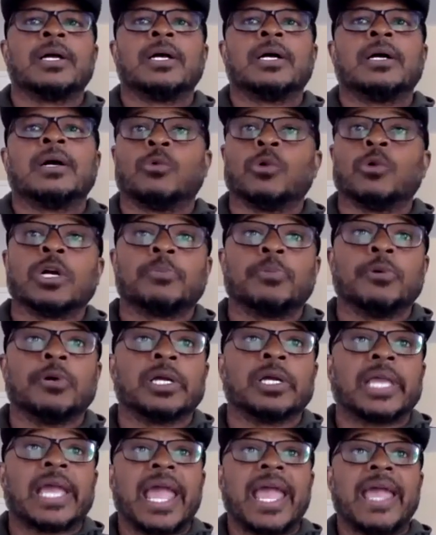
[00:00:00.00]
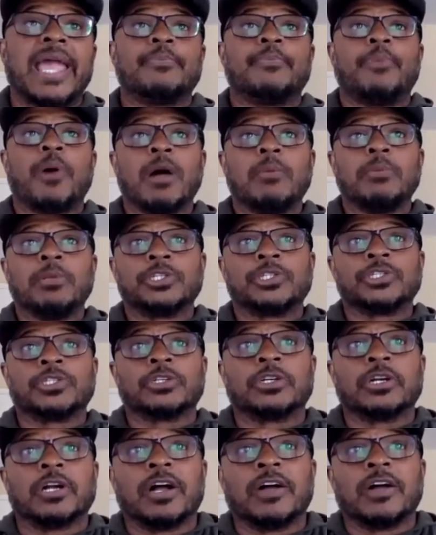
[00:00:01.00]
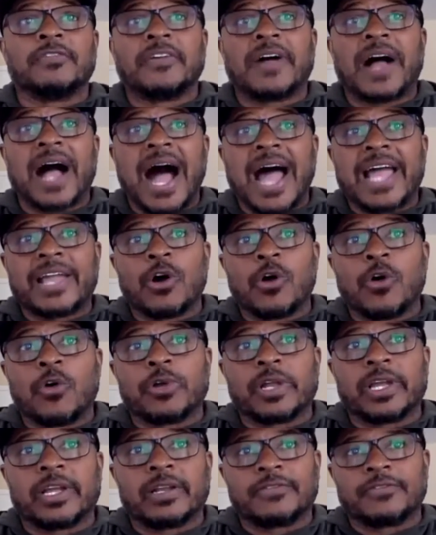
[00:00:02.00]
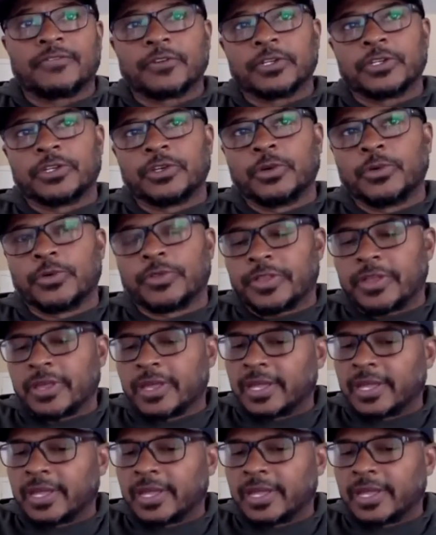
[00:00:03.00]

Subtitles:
Workbook, and publisher of I Own It for Youth.